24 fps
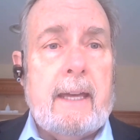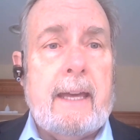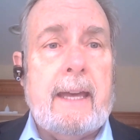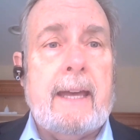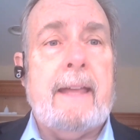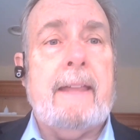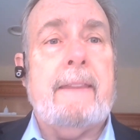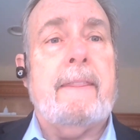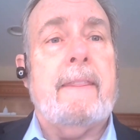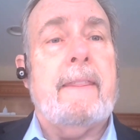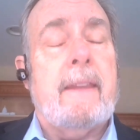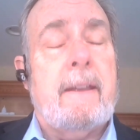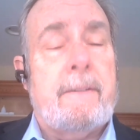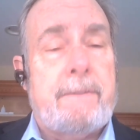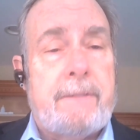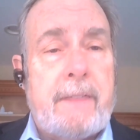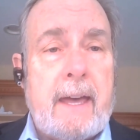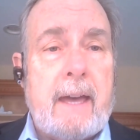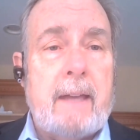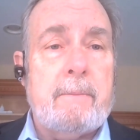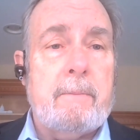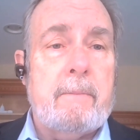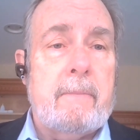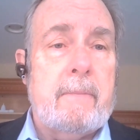And if
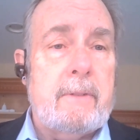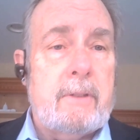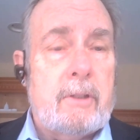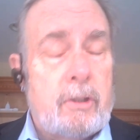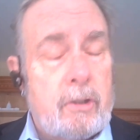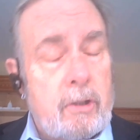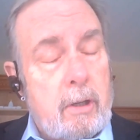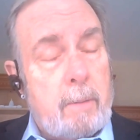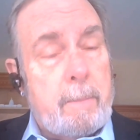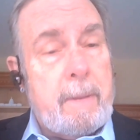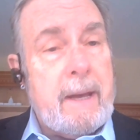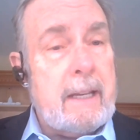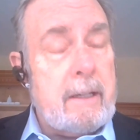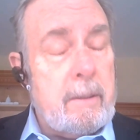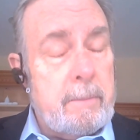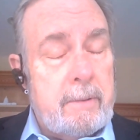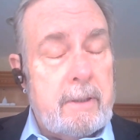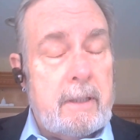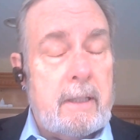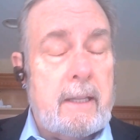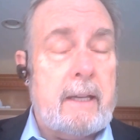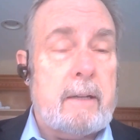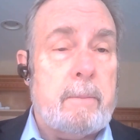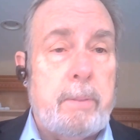that you're
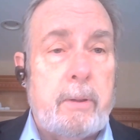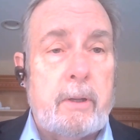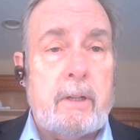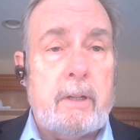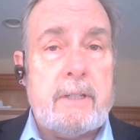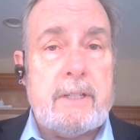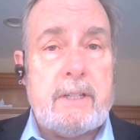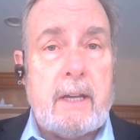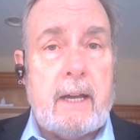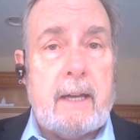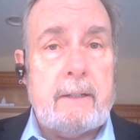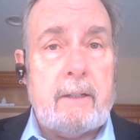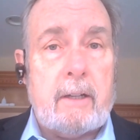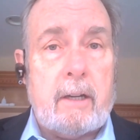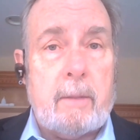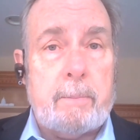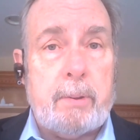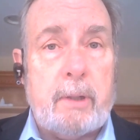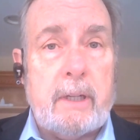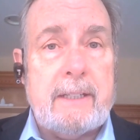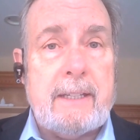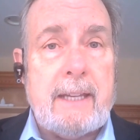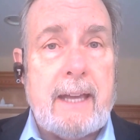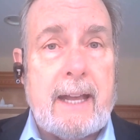allowed to put it aside on a
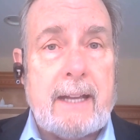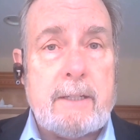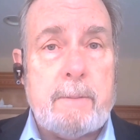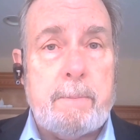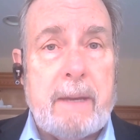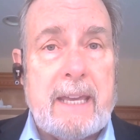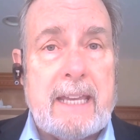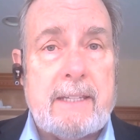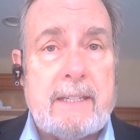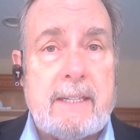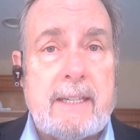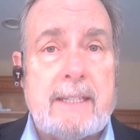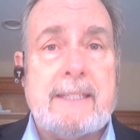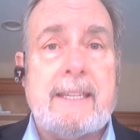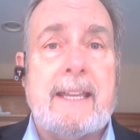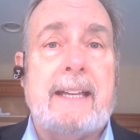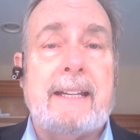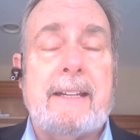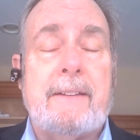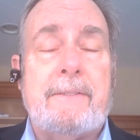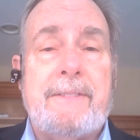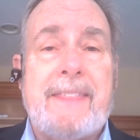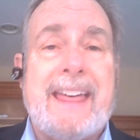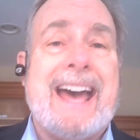pre-tax basis,
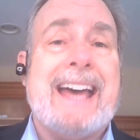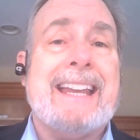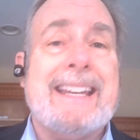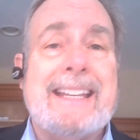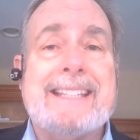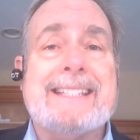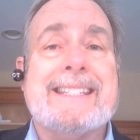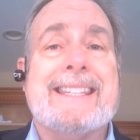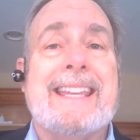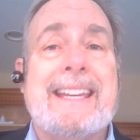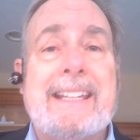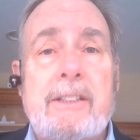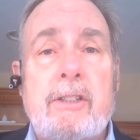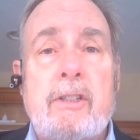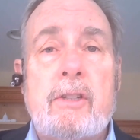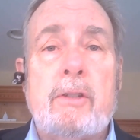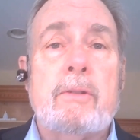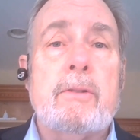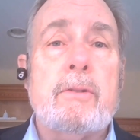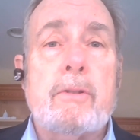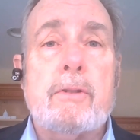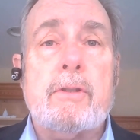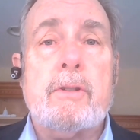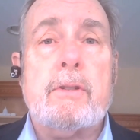and if that is then
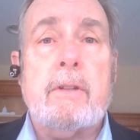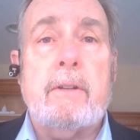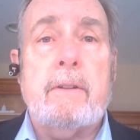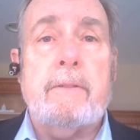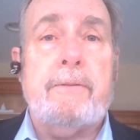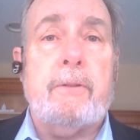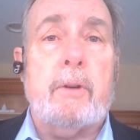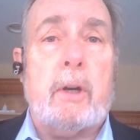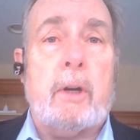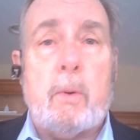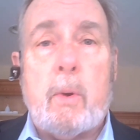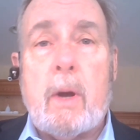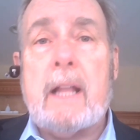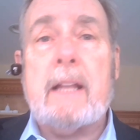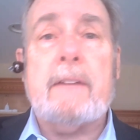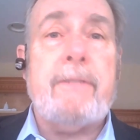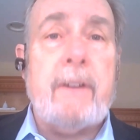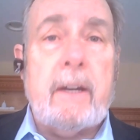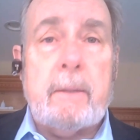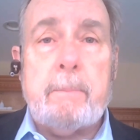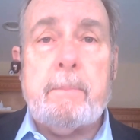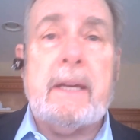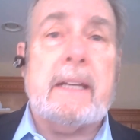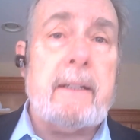used for
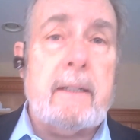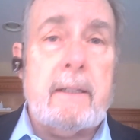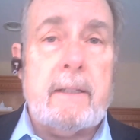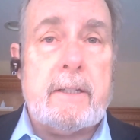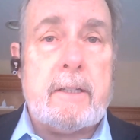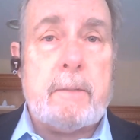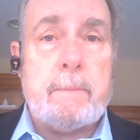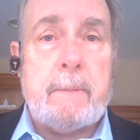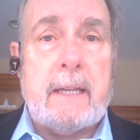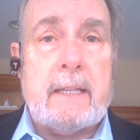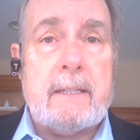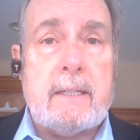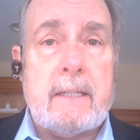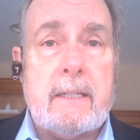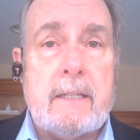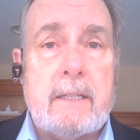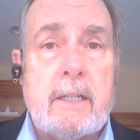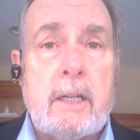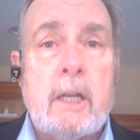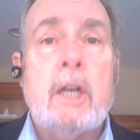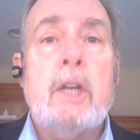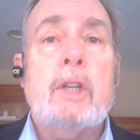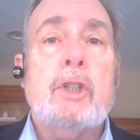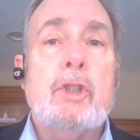qualified medical
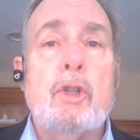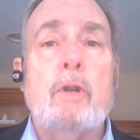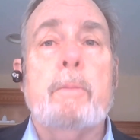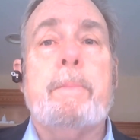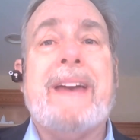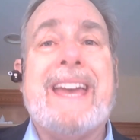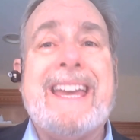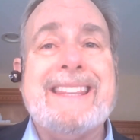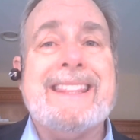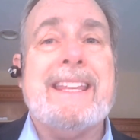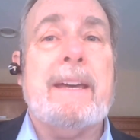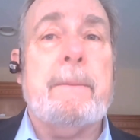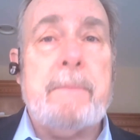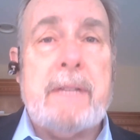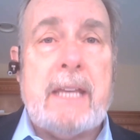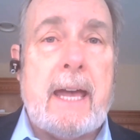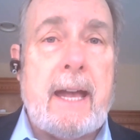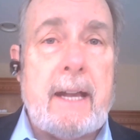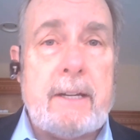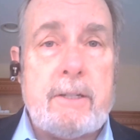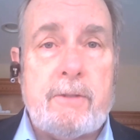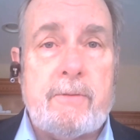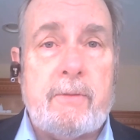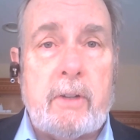expenses, you pay them
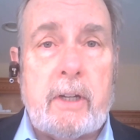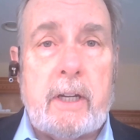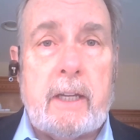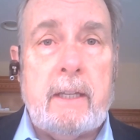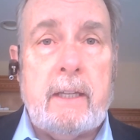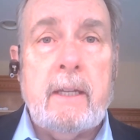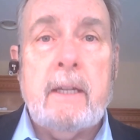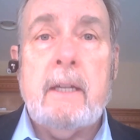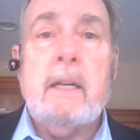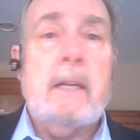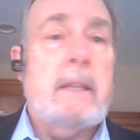tax-free.